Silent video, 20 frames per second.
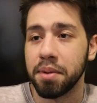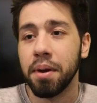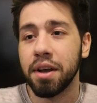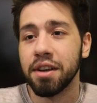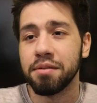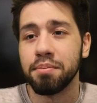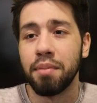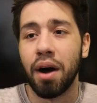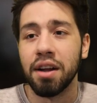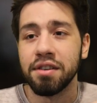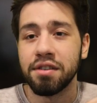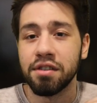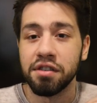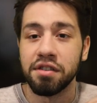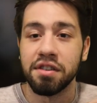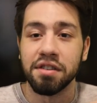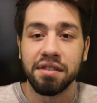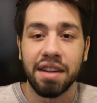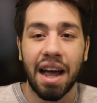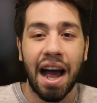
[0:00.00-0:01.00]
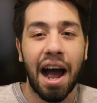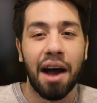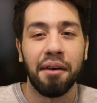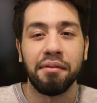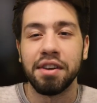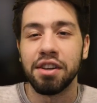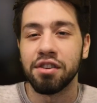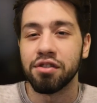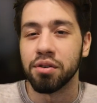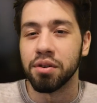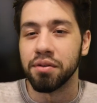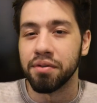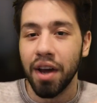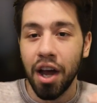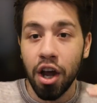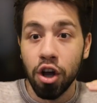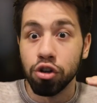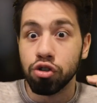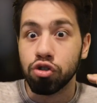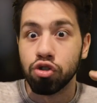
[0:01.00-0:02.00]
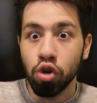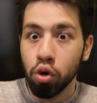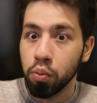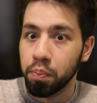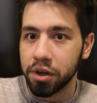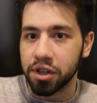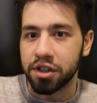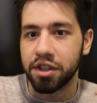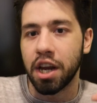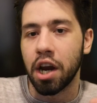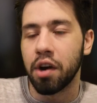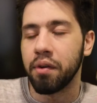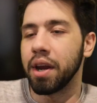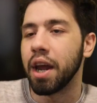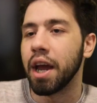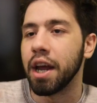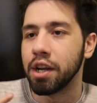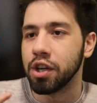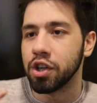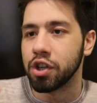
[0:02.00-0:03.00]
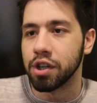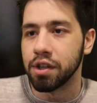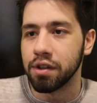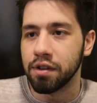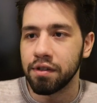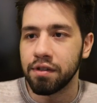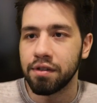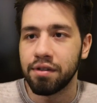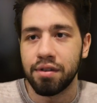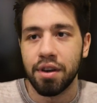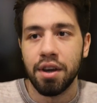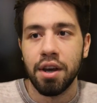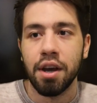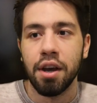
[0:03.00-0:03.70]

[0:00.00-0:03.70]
because monsters doesn't have these sort of super scary engines